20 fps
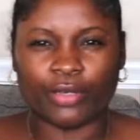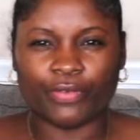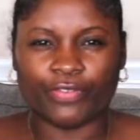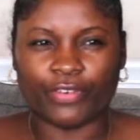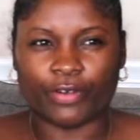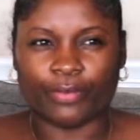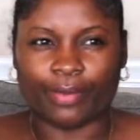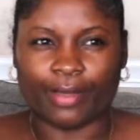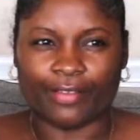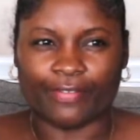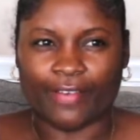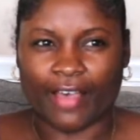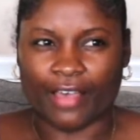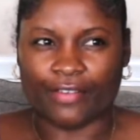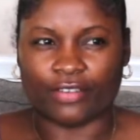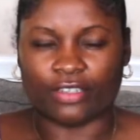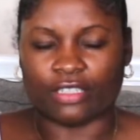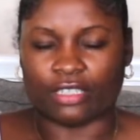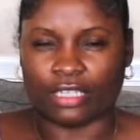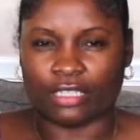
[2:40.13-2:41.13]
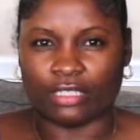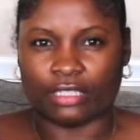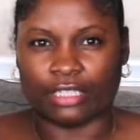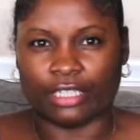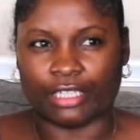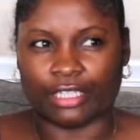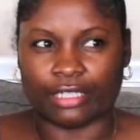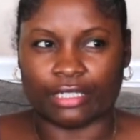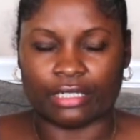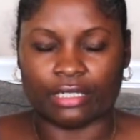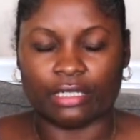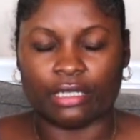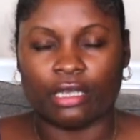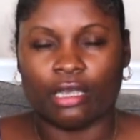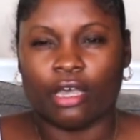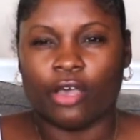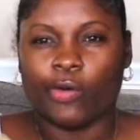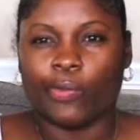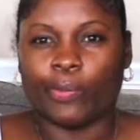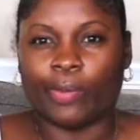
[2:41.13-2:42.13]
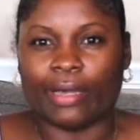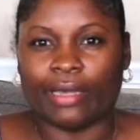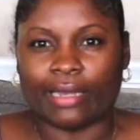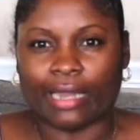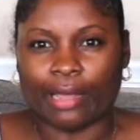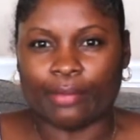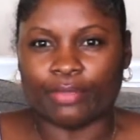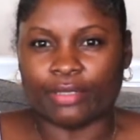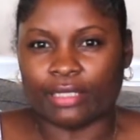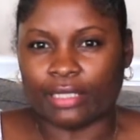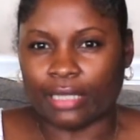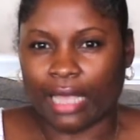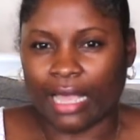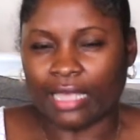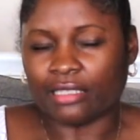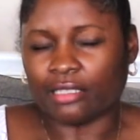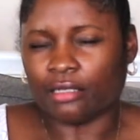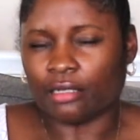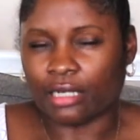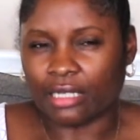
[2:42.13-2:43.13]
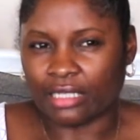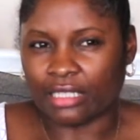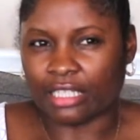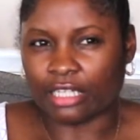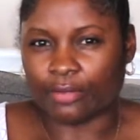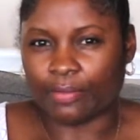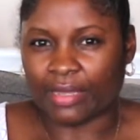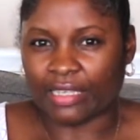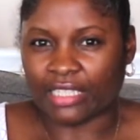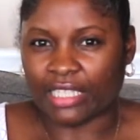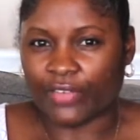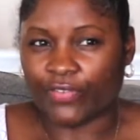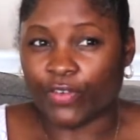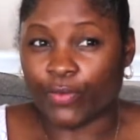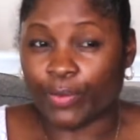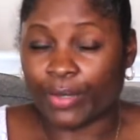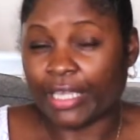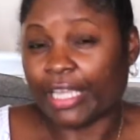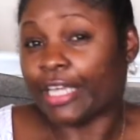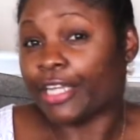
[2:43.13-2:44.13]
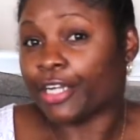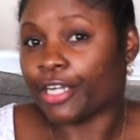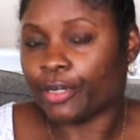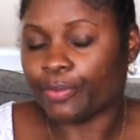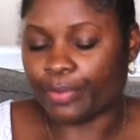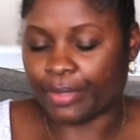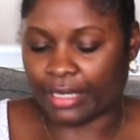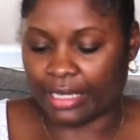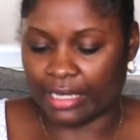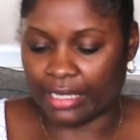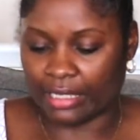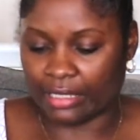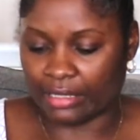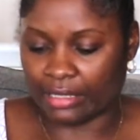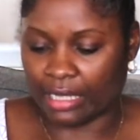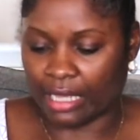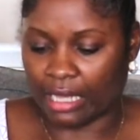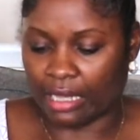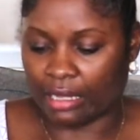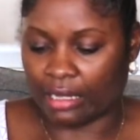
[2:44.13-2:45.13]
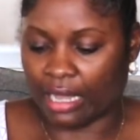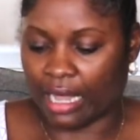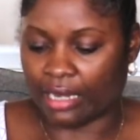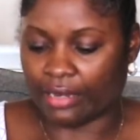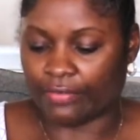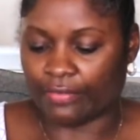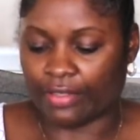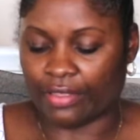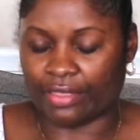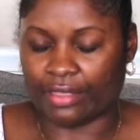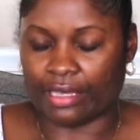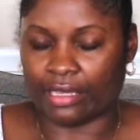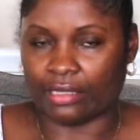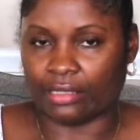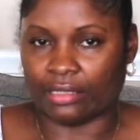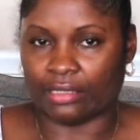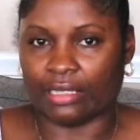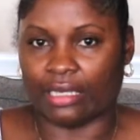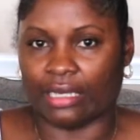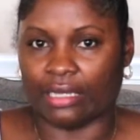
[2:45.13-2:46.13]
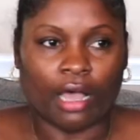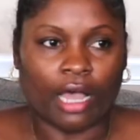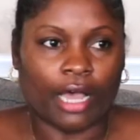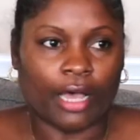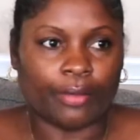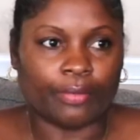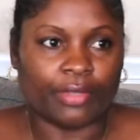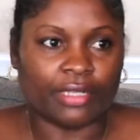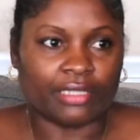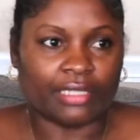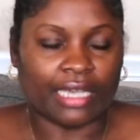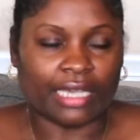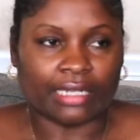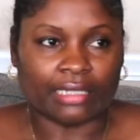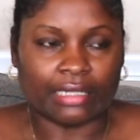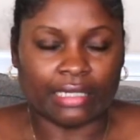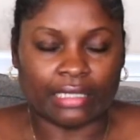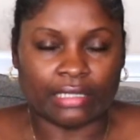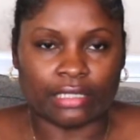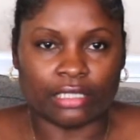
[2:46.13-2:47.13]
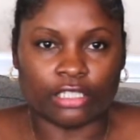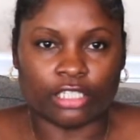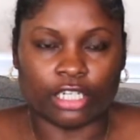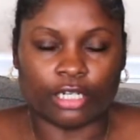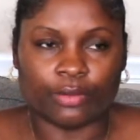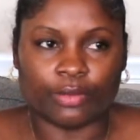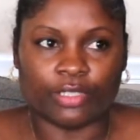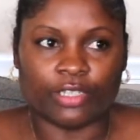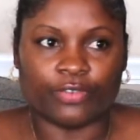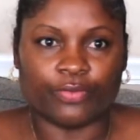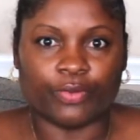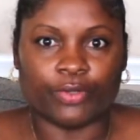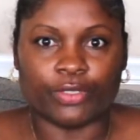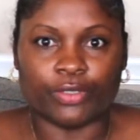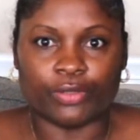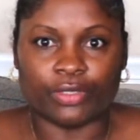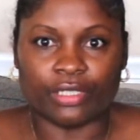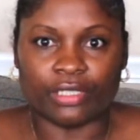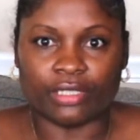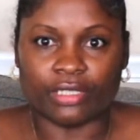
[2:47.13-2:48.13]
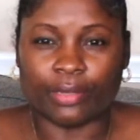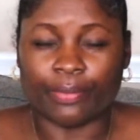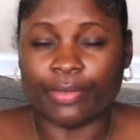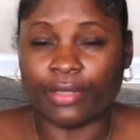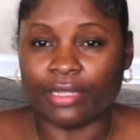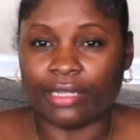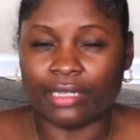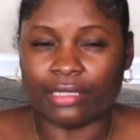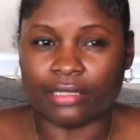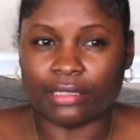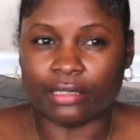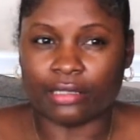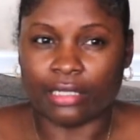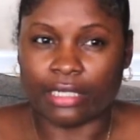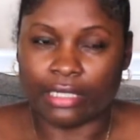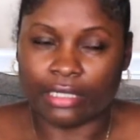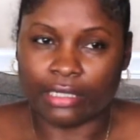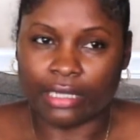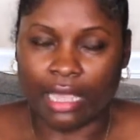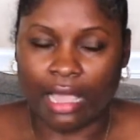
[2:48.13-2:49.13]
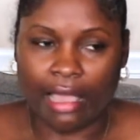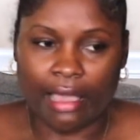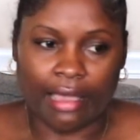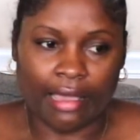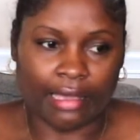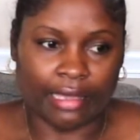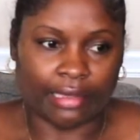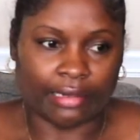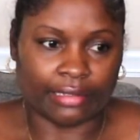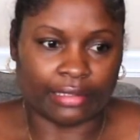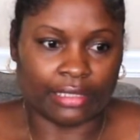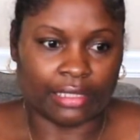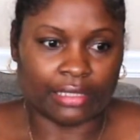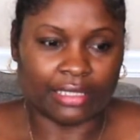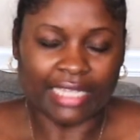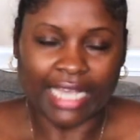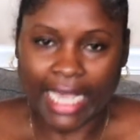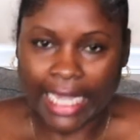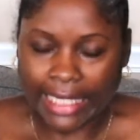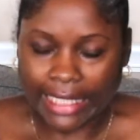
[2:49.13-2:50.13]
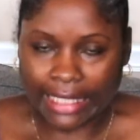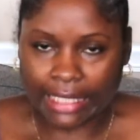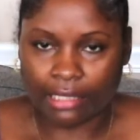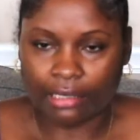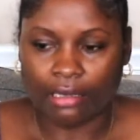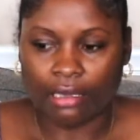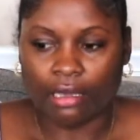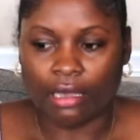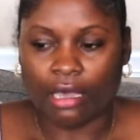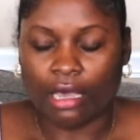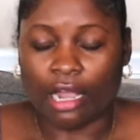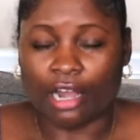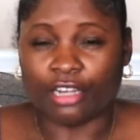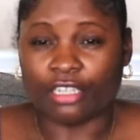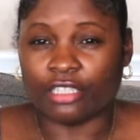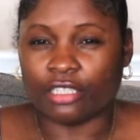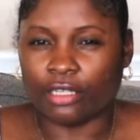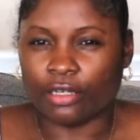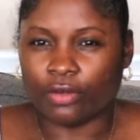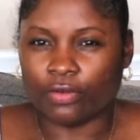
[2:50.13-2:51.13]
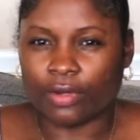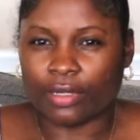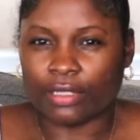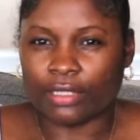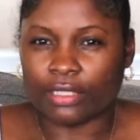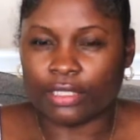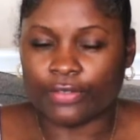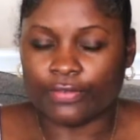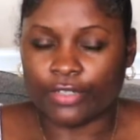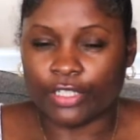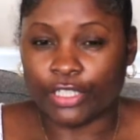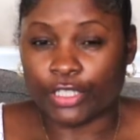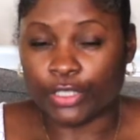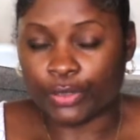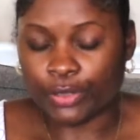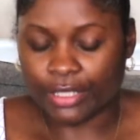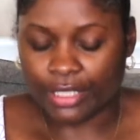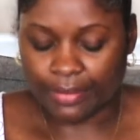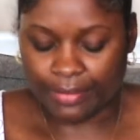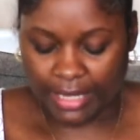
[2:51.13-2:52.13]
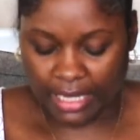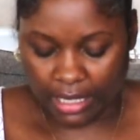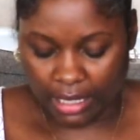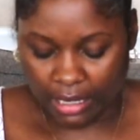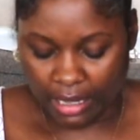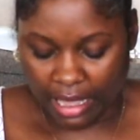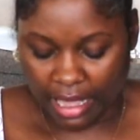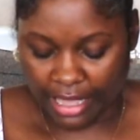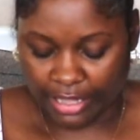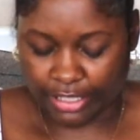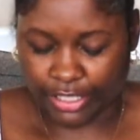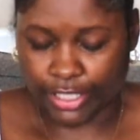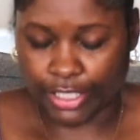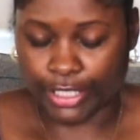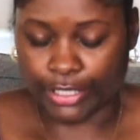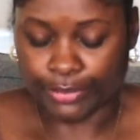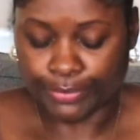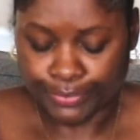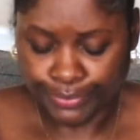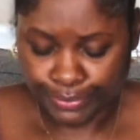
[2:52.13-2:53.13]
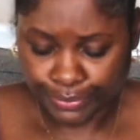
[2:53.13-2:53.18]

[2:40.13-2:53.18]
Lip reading: for about 5 or 6 years, but I still consider myself a beginner because a lot of the things that the techniques in terms of producing something that's neat and tidy are still relatively new to me, and so